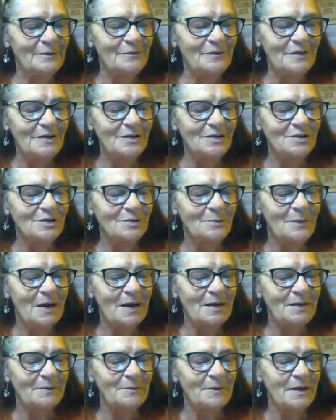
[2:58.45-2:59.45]
vision
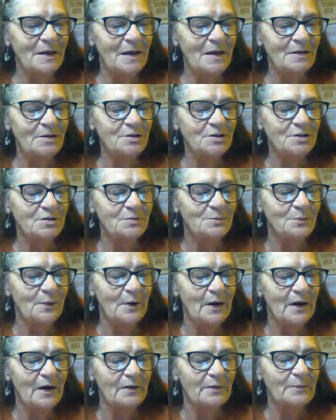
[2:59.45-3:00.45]
made him catch his
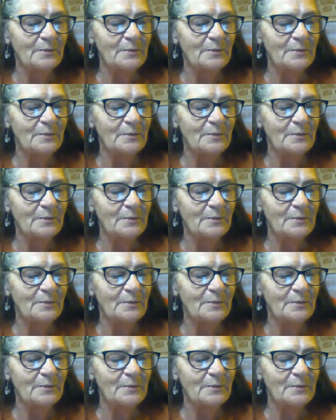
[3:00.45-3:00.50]
breath,